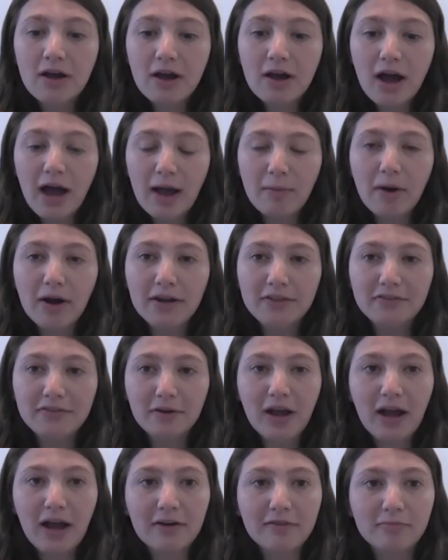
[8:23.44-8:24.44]
I wanted to
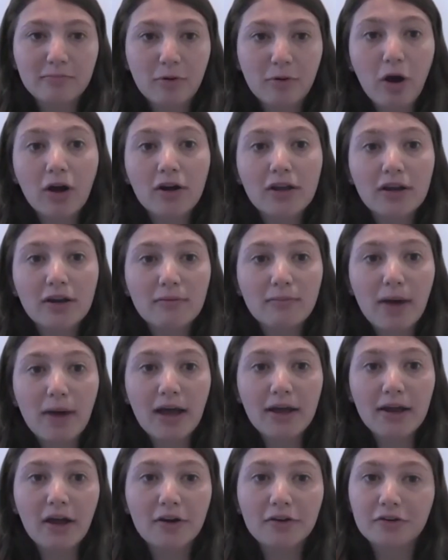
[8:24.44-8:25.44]
kind of broaden
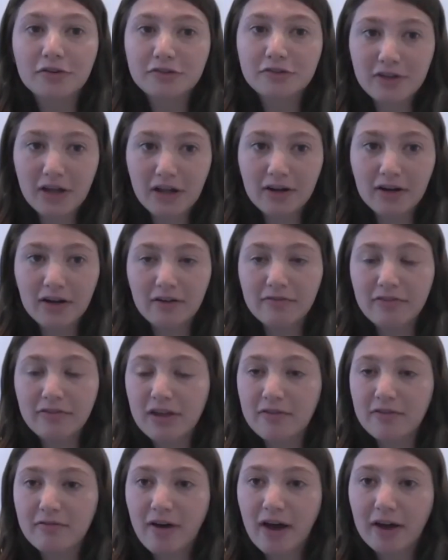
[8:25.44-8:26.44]
my understanding of the
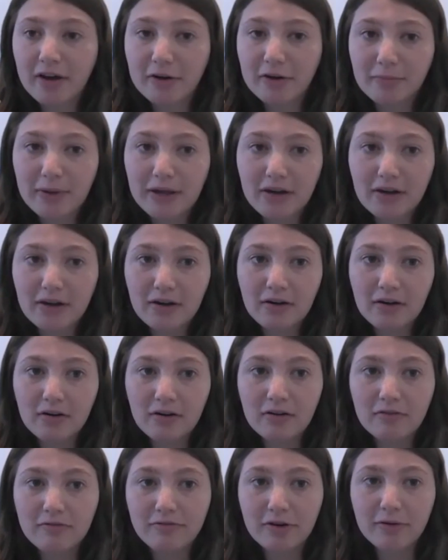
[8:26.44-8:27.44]
environment
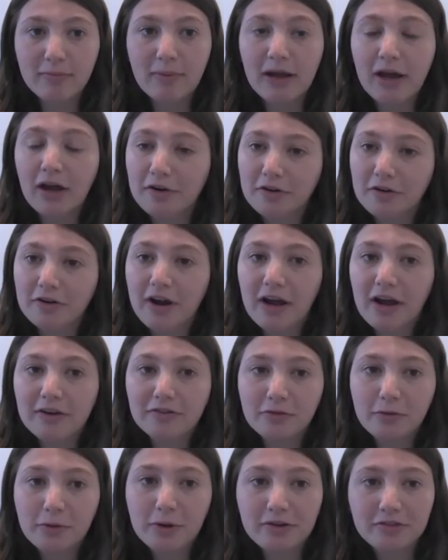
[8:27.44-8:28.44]
for my undergrad
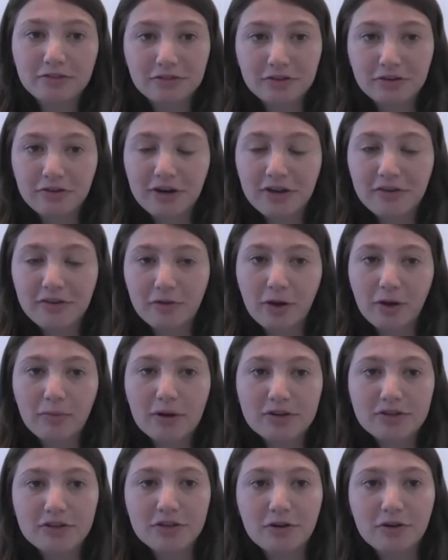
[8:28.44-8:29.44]
degree. So I
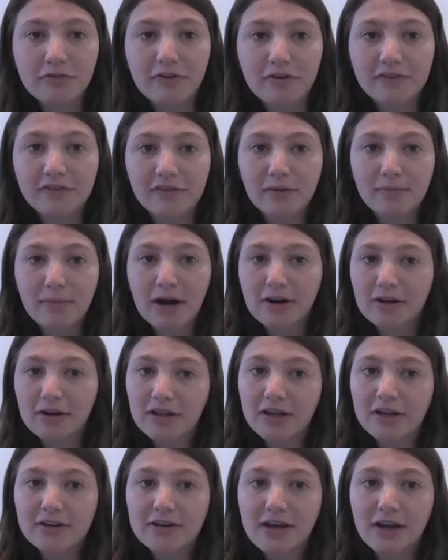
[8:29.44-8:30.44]
went to University of
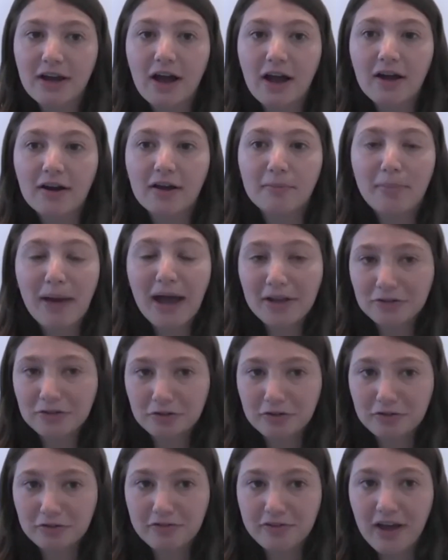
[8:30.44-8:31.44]
Maryland. I got a
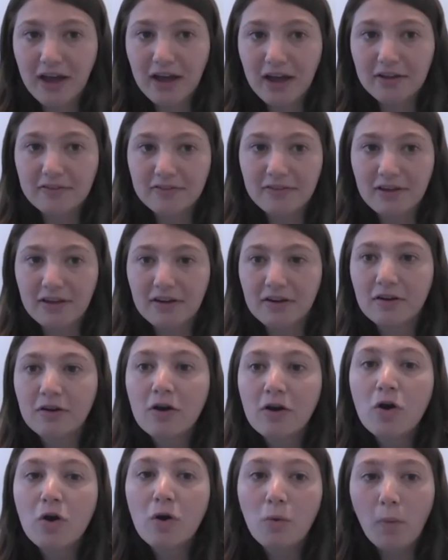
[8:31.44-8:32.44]
bachelor's of science in
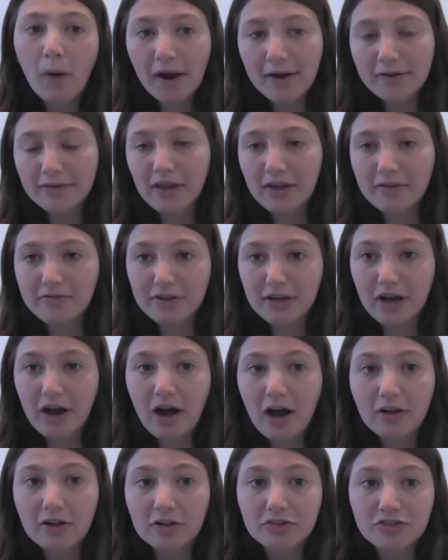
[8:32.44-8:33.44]
wildlife
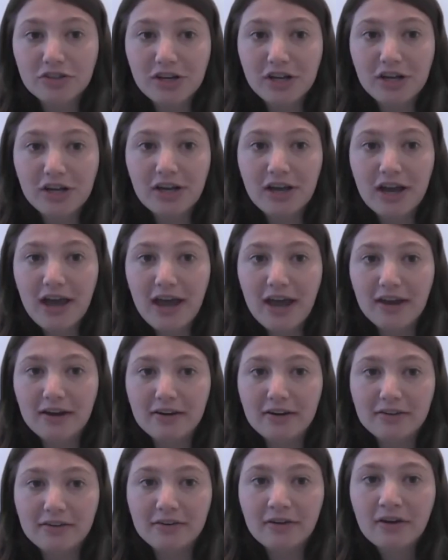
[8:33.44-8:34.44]
ecology
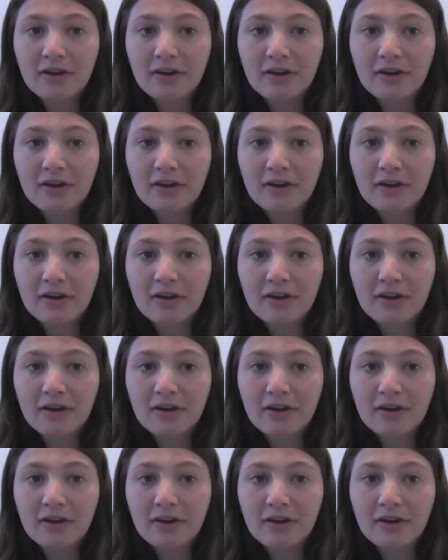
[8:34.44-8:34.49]
and